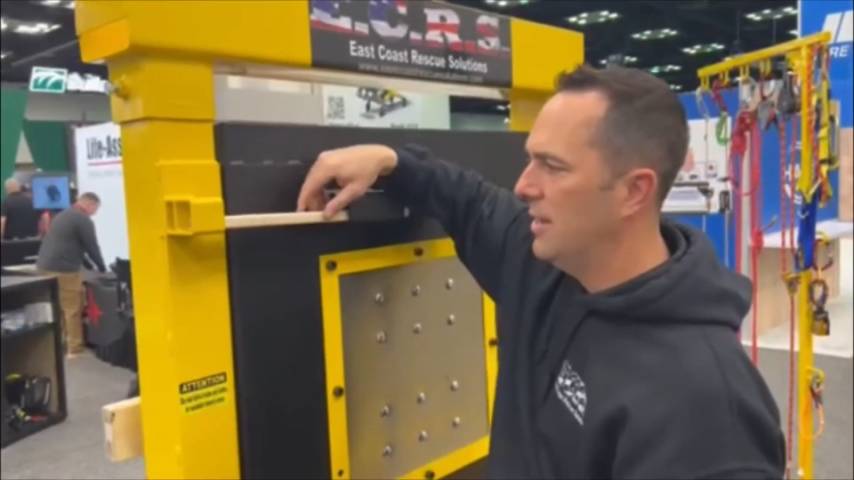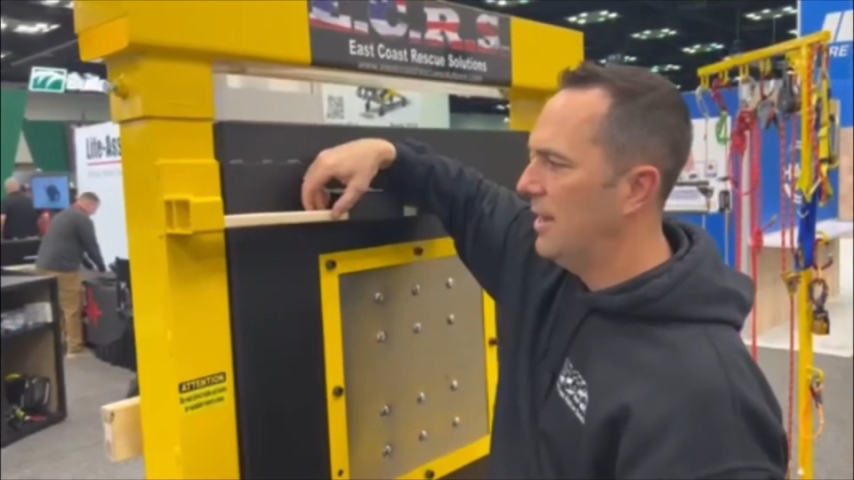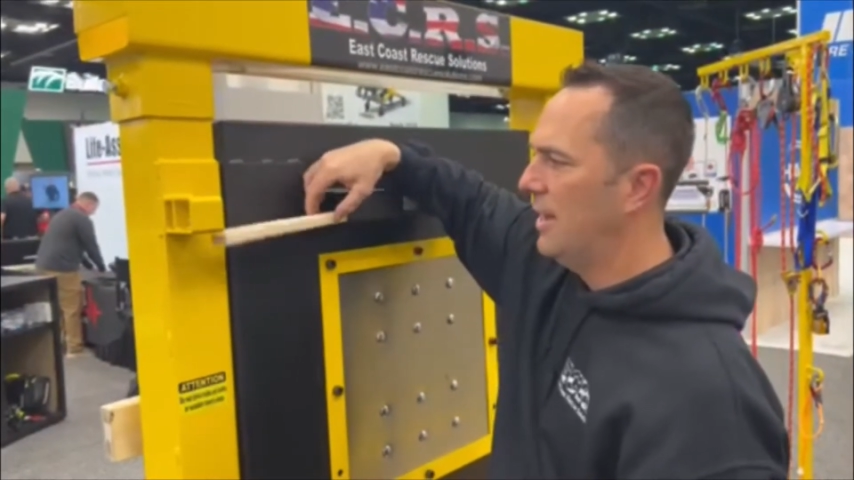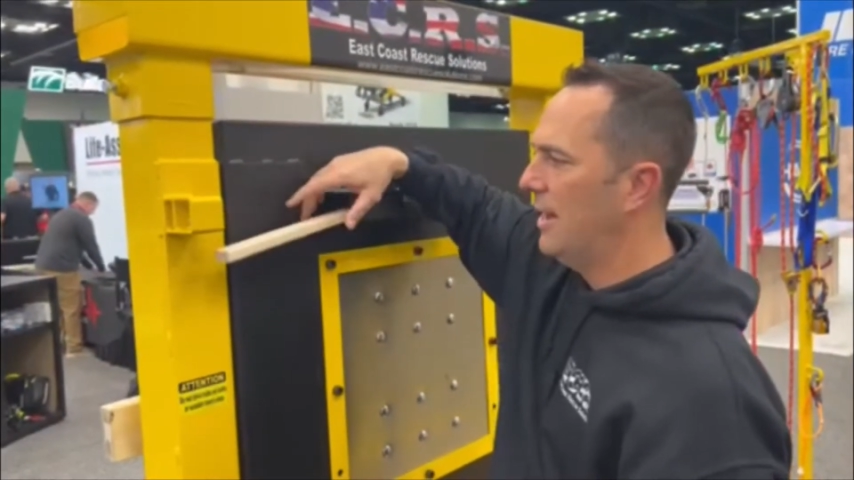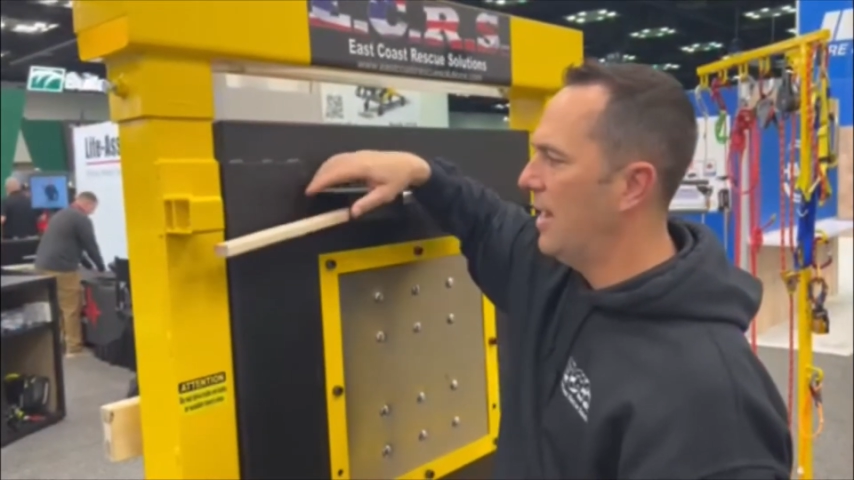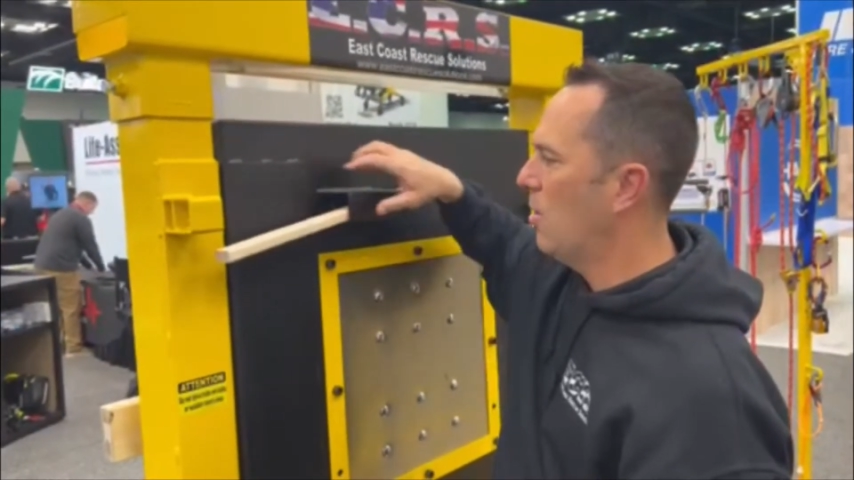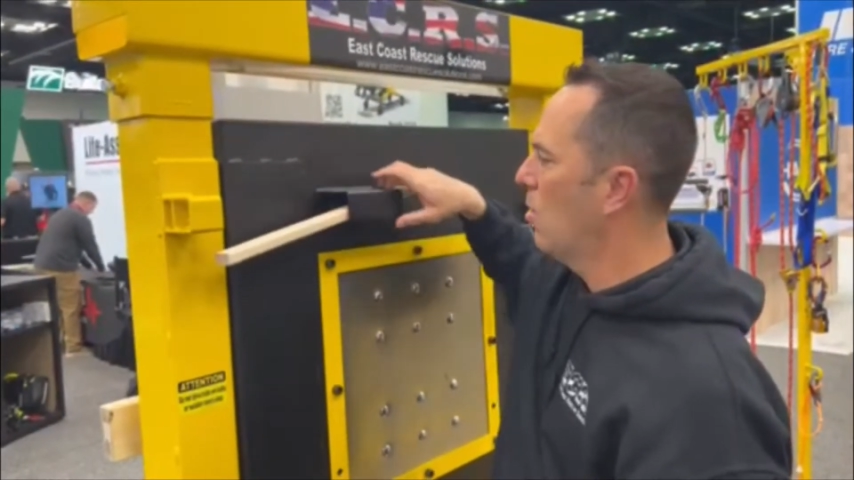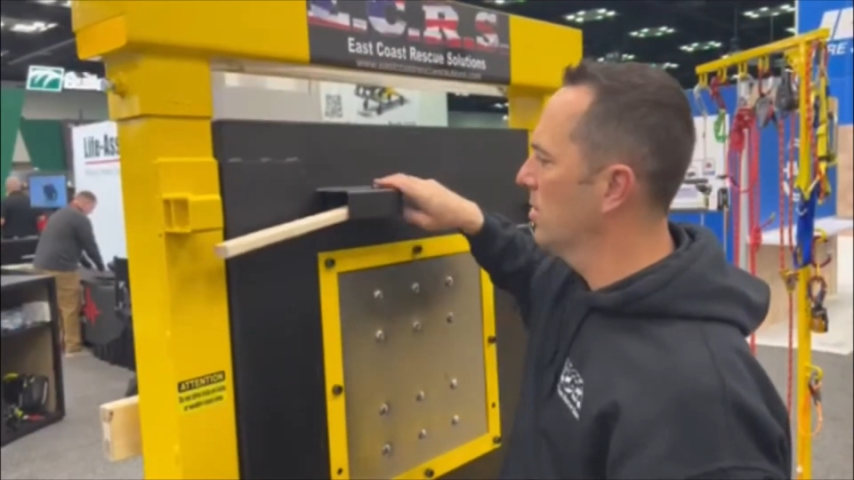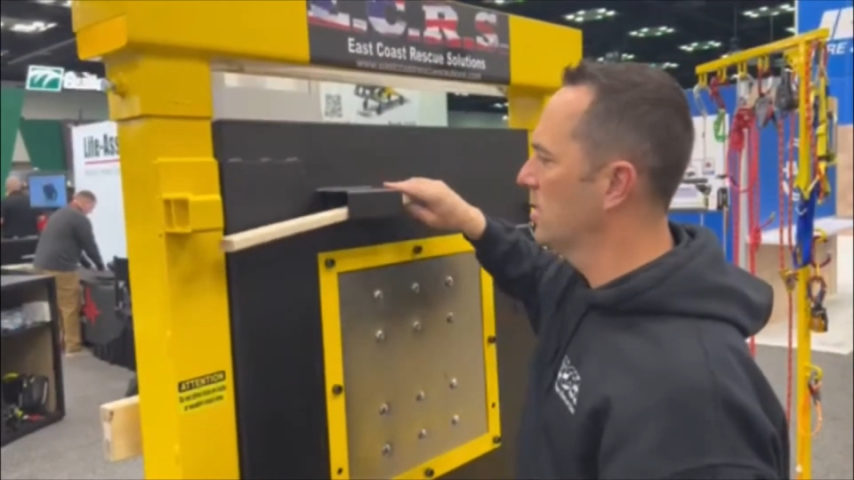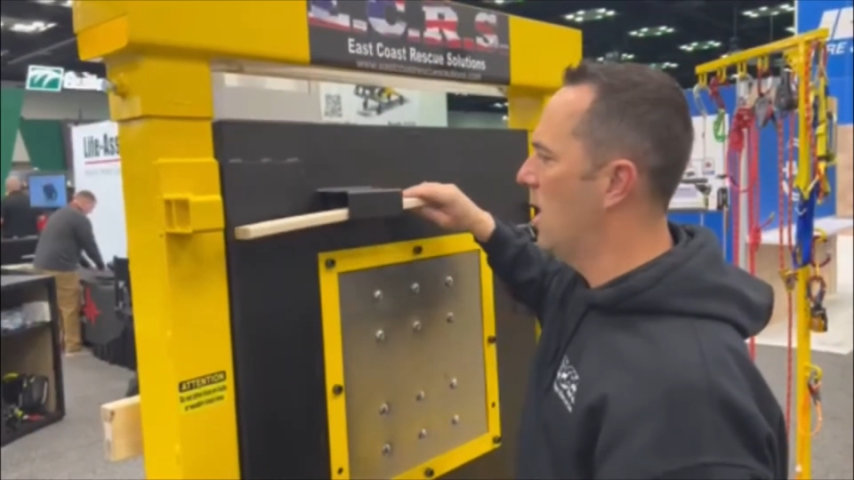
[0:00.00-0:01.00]
in a
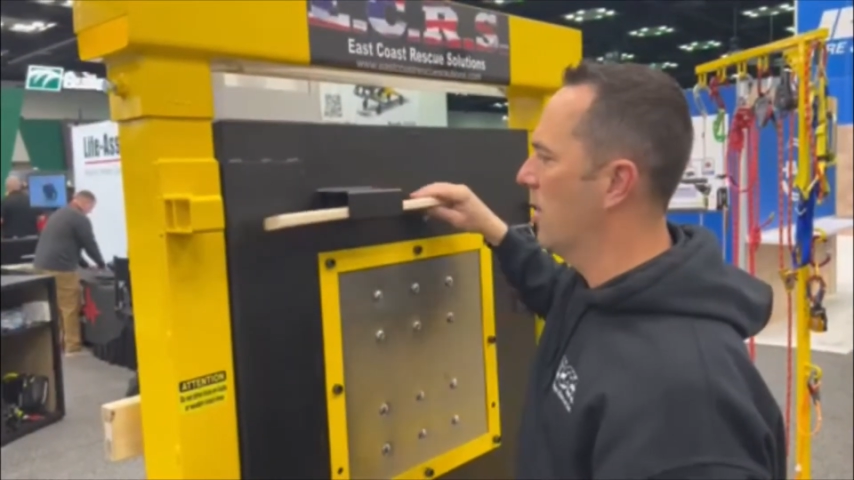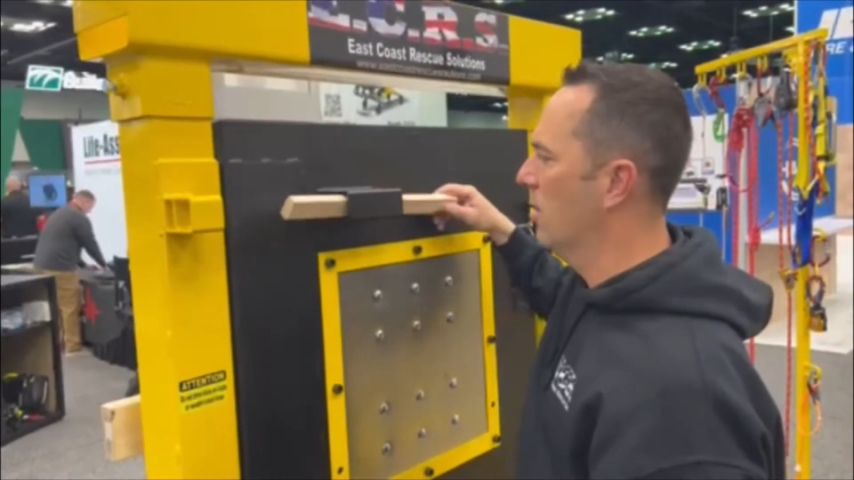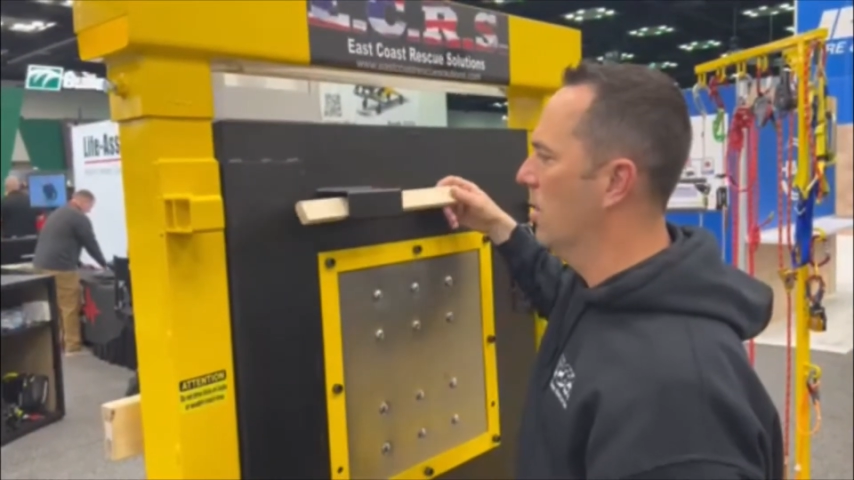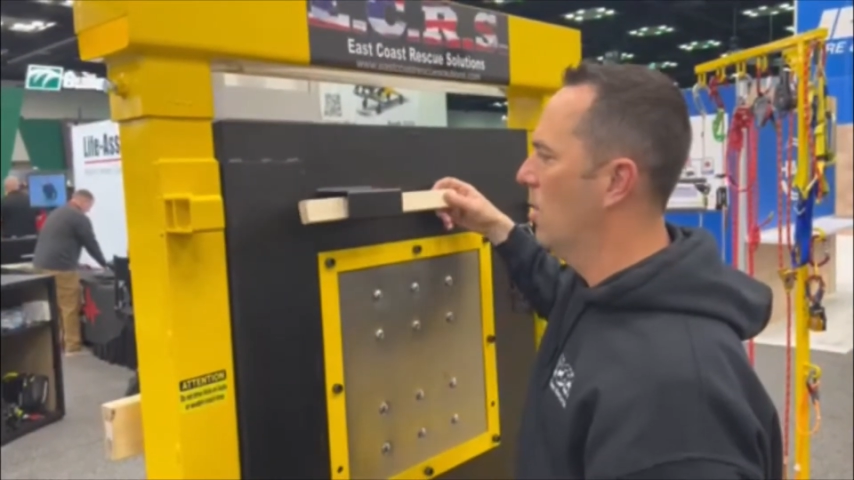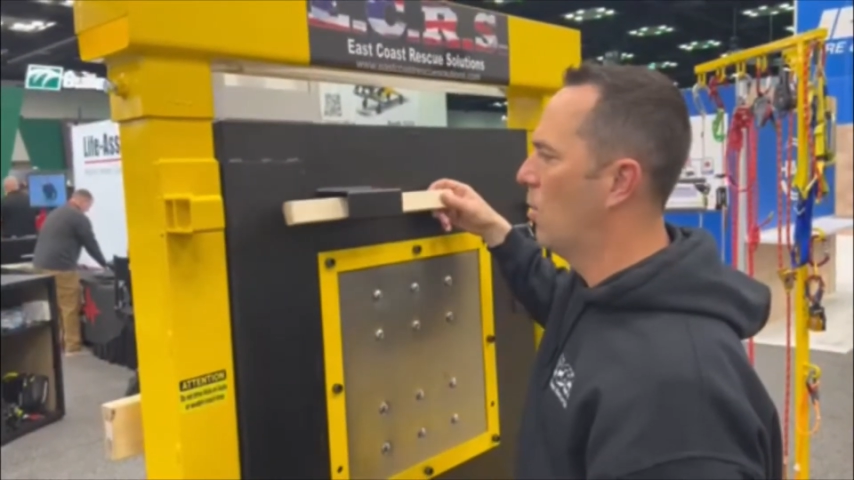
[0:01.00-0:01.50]
horizontal